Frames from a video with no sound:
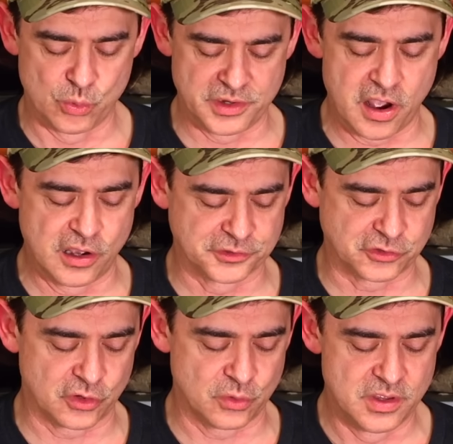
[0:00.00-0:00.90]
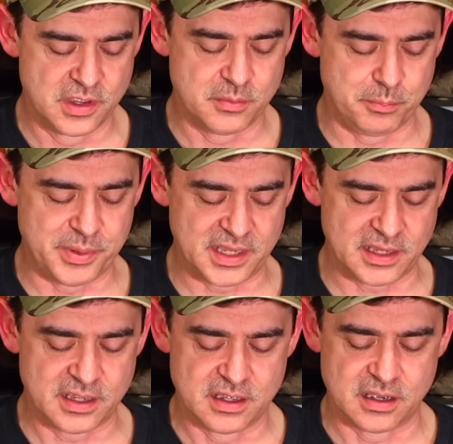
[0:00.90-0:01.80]
would also
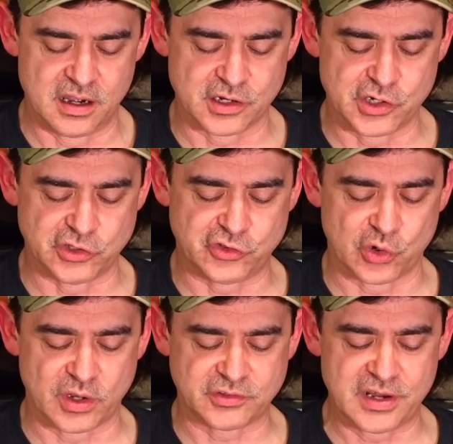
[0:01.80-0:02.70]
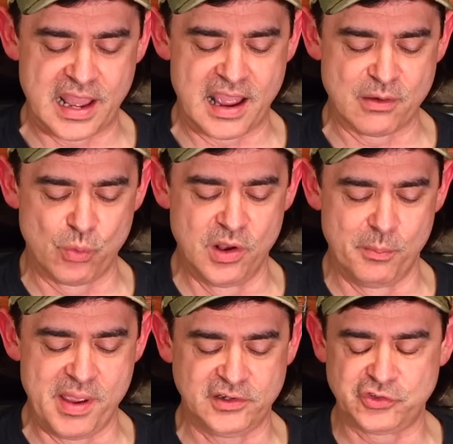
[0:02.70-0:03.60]
be a good choice. Now, I will
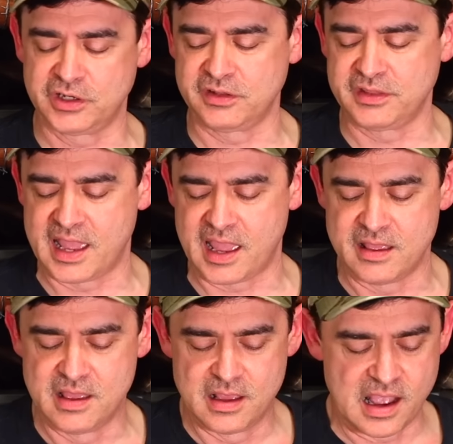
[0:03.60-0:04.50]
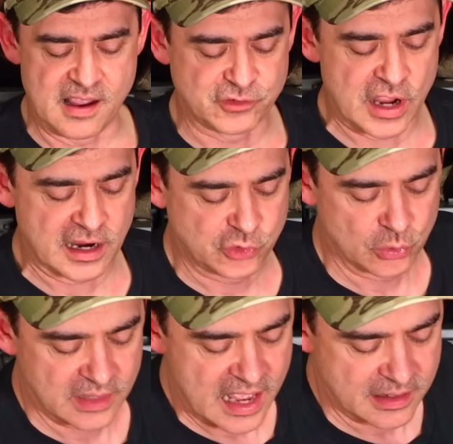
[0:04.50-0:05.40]
mention that I've talked
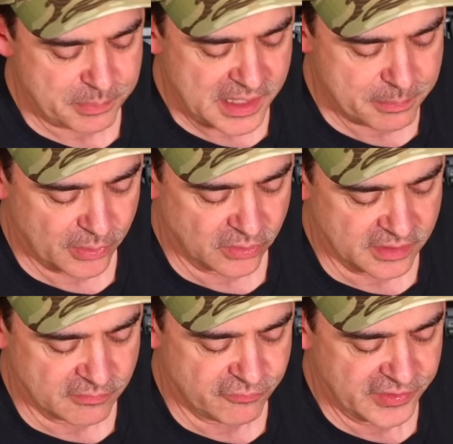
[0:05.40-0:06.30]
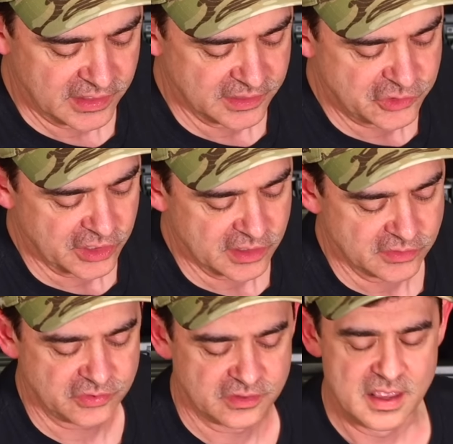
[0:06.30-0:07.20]
to a lot of people in
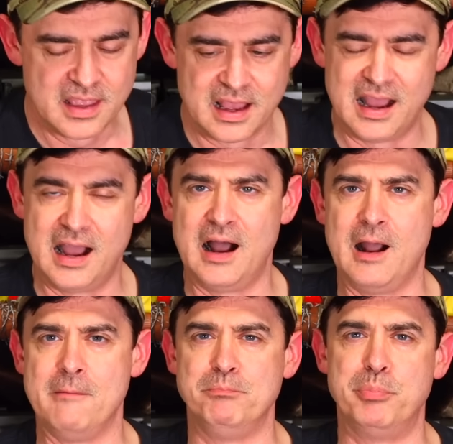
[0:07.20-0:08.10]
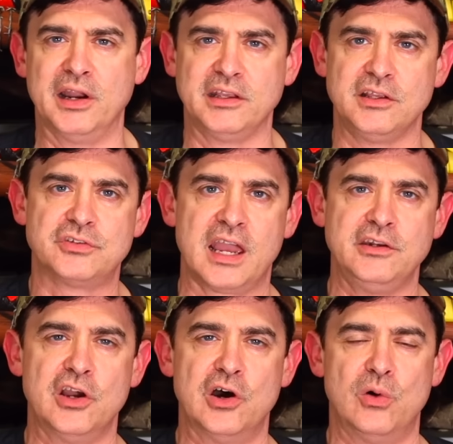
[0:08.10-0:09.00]
villages, um, buddies I
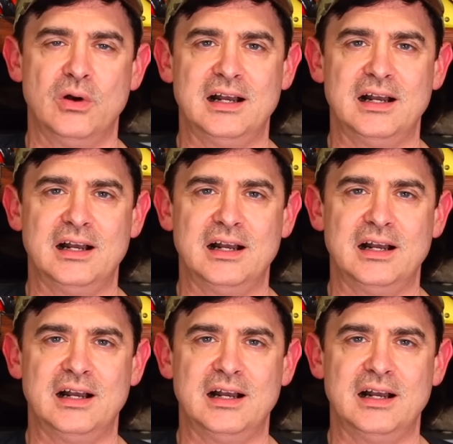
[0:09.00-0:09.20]
know.